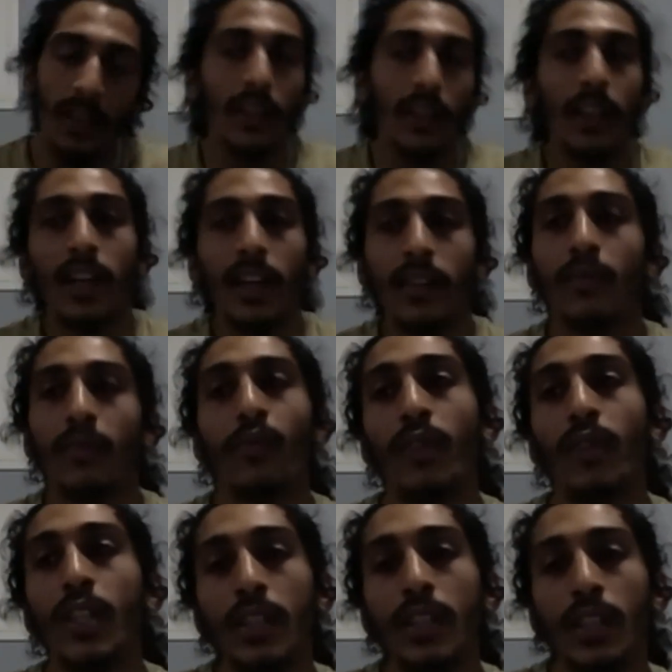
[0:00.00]
lot of
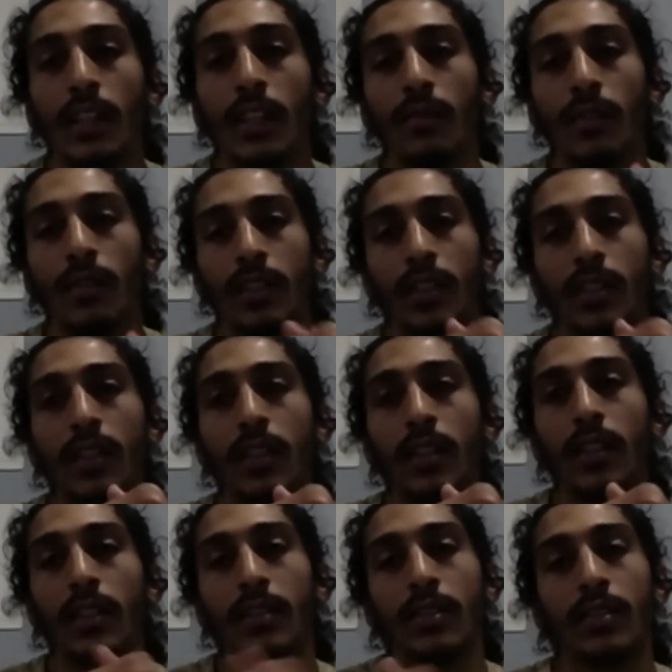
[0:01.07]
rigid
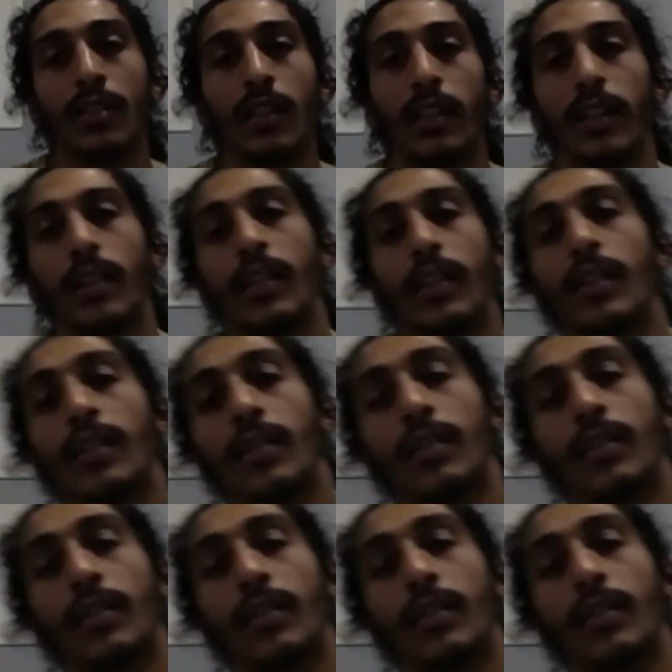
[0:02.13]
rigidness. Like uh,